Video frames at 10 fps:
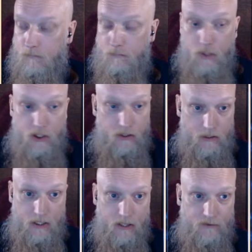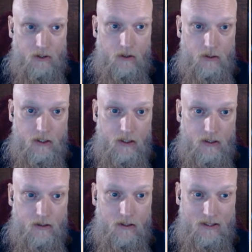But yeah, so
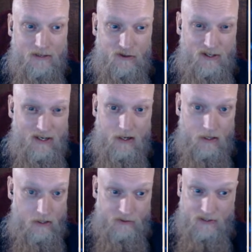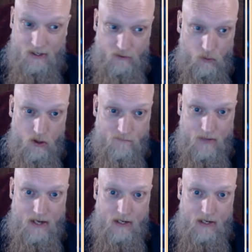that's just it. And like I said, that's one of many.